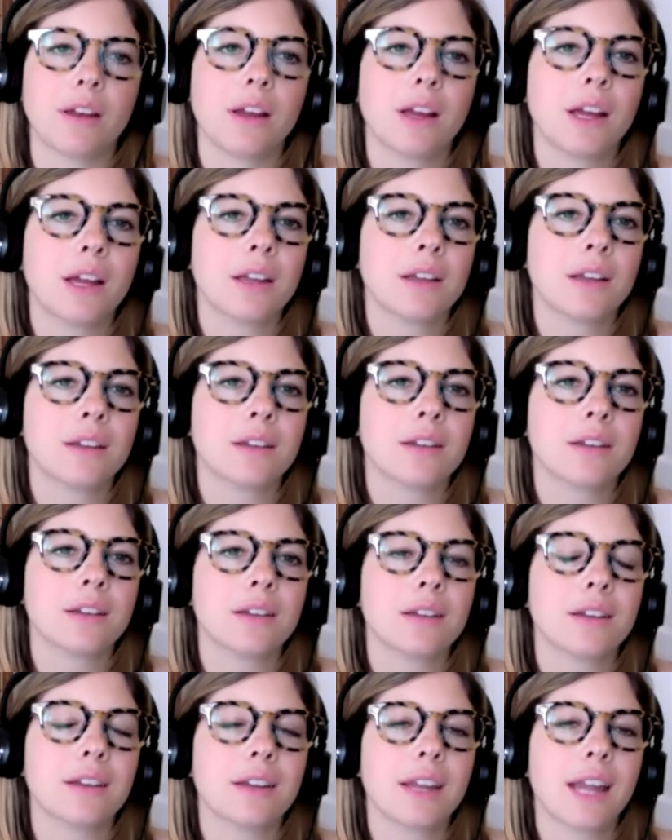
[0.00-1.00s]
And
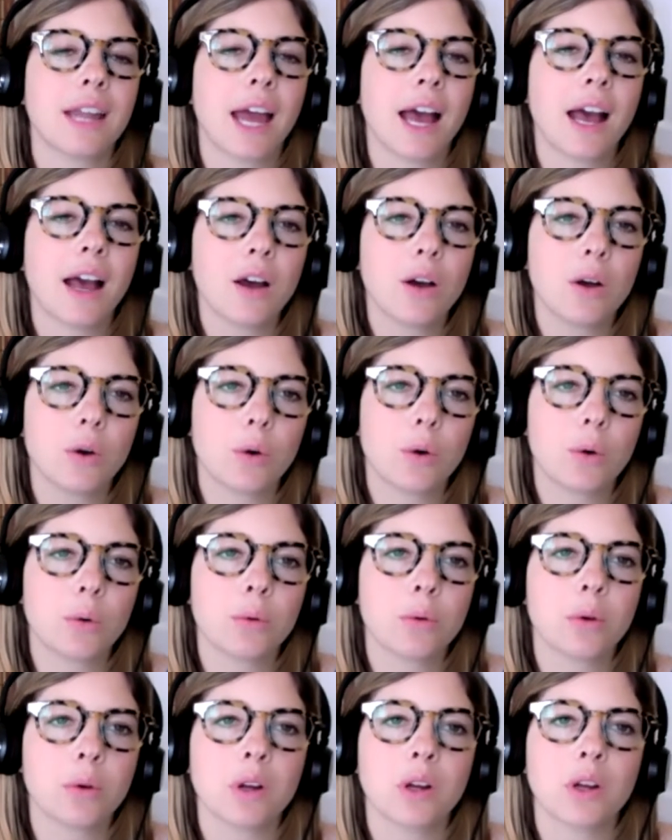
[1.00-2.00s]

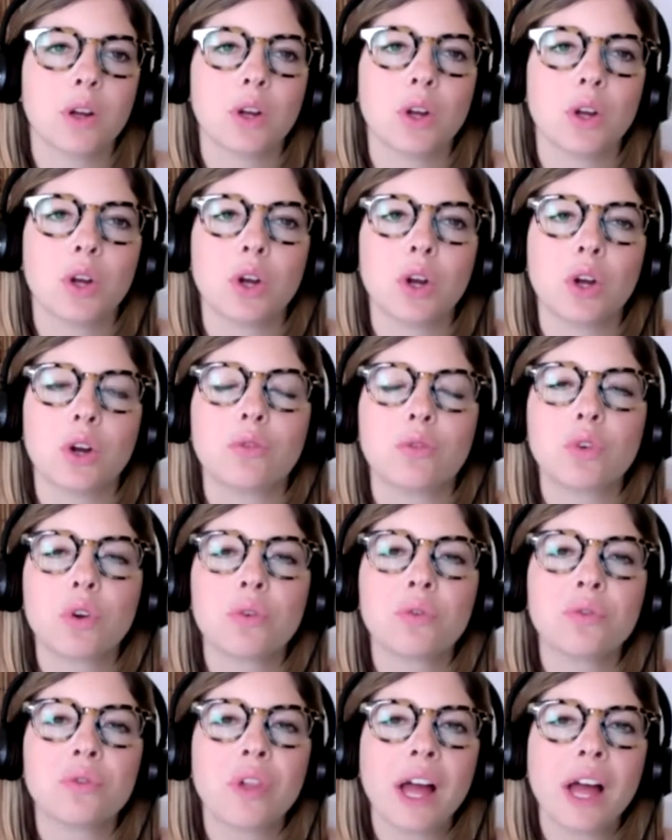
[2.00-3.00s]
now,
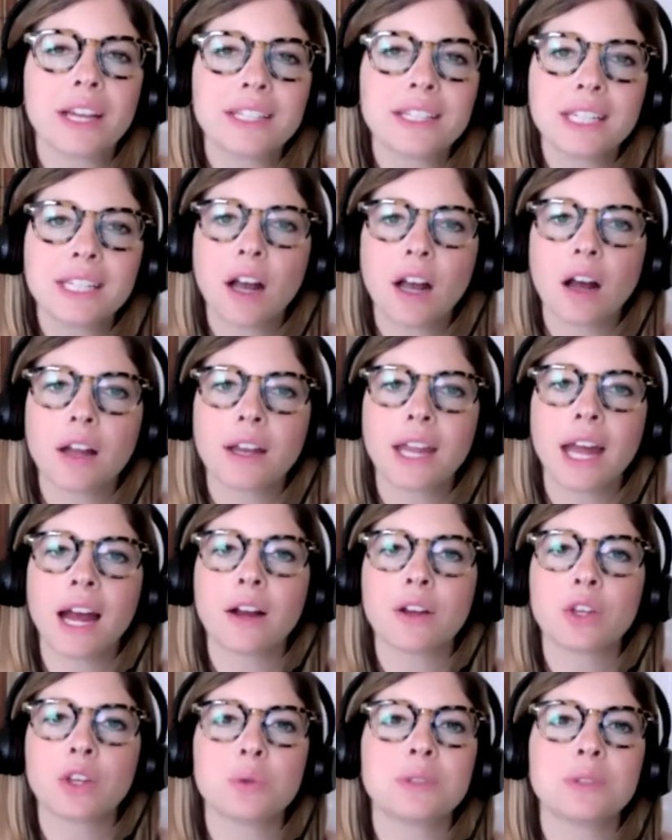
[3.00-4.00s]
reflecting on
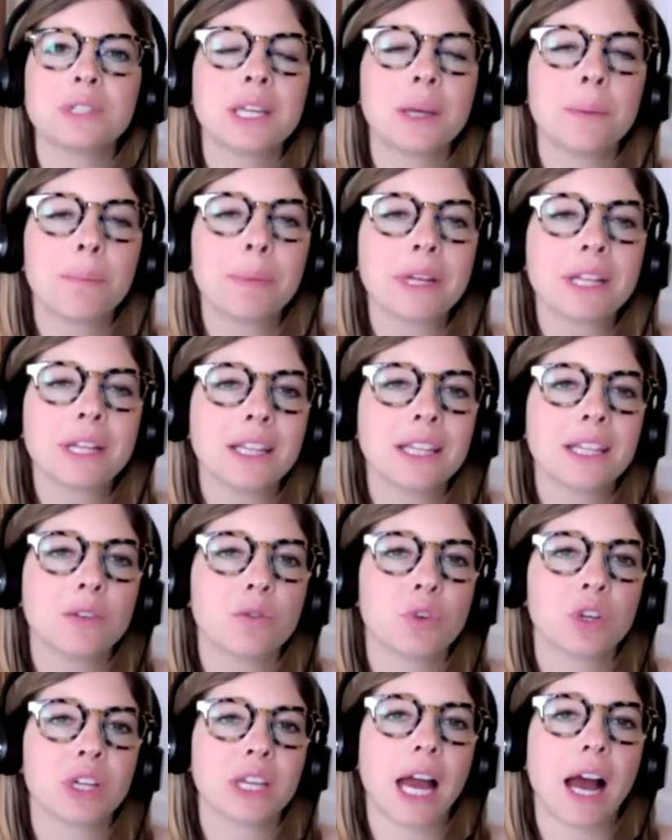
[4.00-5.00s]
how you typically
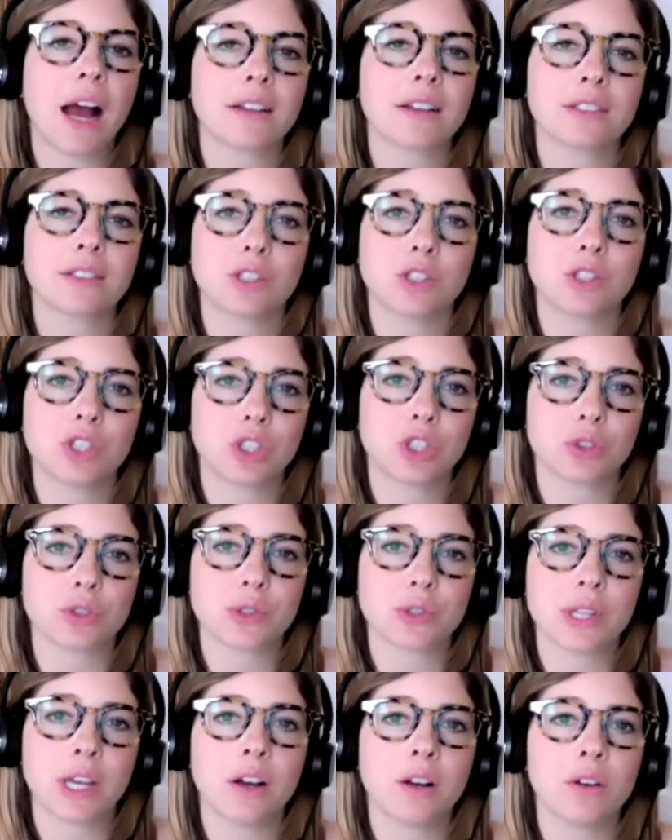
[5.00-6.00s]
react to
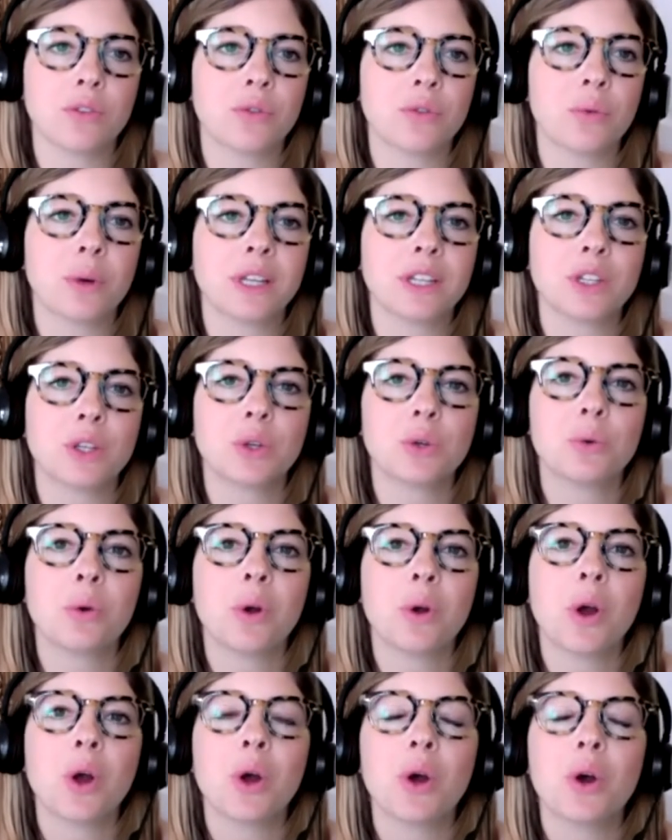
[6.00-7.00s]
yourself when you
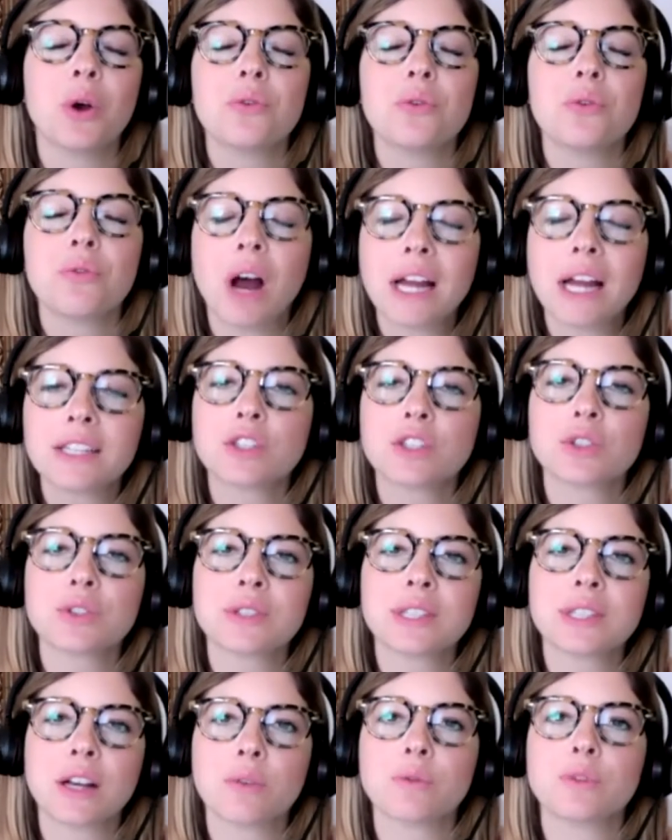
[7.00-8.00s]
find
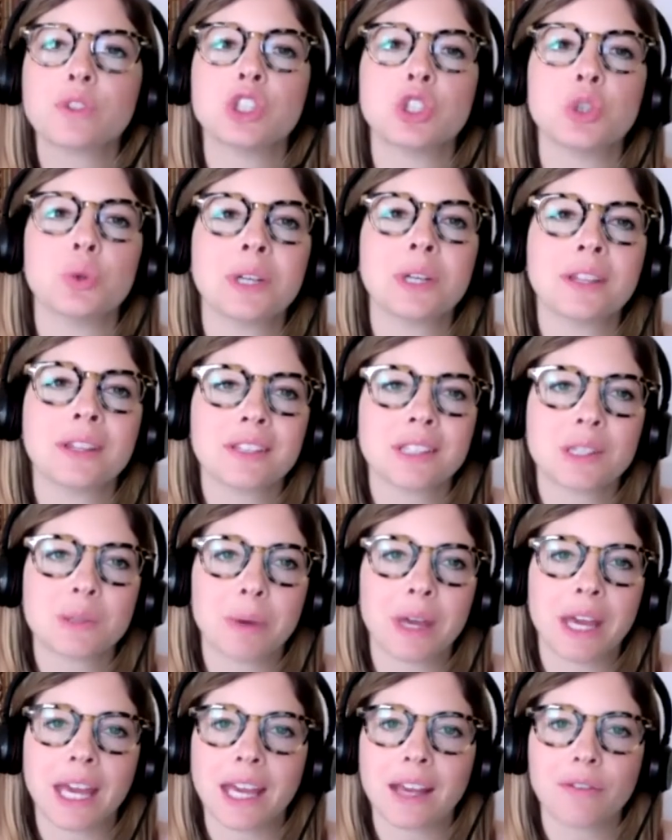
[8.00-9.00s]
yourself doing this
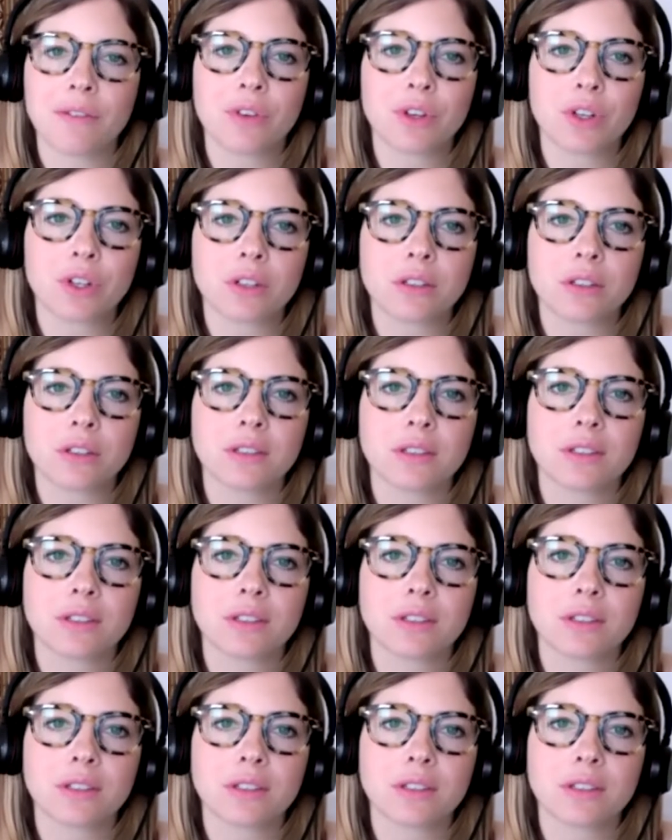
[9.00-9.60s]
behavior.